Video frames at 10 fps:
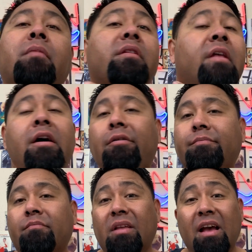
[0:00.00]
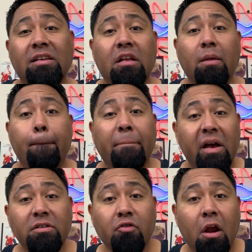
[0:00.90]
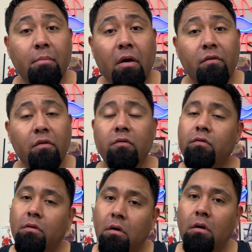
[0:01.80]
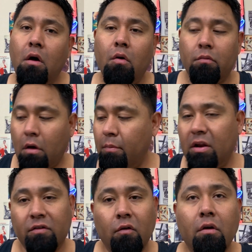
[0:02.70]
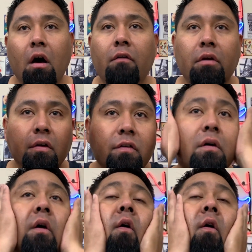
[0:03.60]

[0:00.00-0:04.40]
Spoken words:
now, is it the best cream I use? No, I mean it's only obvious.